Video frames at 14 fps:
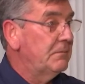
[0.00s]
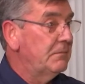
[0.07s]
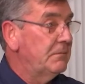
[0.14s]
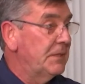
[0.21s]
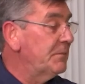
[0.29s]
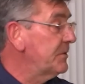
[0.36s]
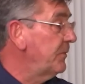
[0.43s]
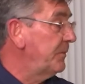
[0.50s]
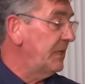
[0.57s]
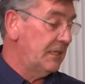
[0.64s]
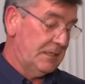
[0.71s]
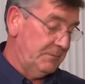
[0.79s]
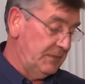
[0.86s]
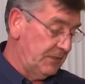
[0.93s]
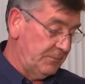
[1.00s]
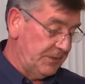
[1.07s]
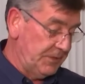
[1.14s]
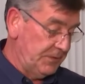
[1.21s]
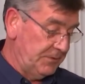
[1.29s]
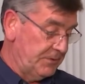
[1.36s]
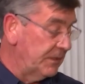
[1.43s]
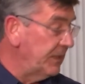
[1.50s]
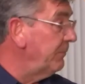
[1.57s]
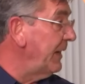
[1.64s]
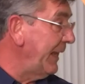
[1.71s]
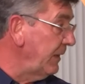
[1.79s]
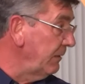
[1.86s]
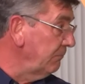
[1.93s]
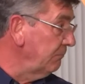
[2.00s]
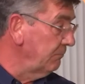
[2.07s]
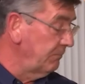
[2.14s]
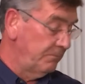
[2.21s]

members of Parliament were usually men,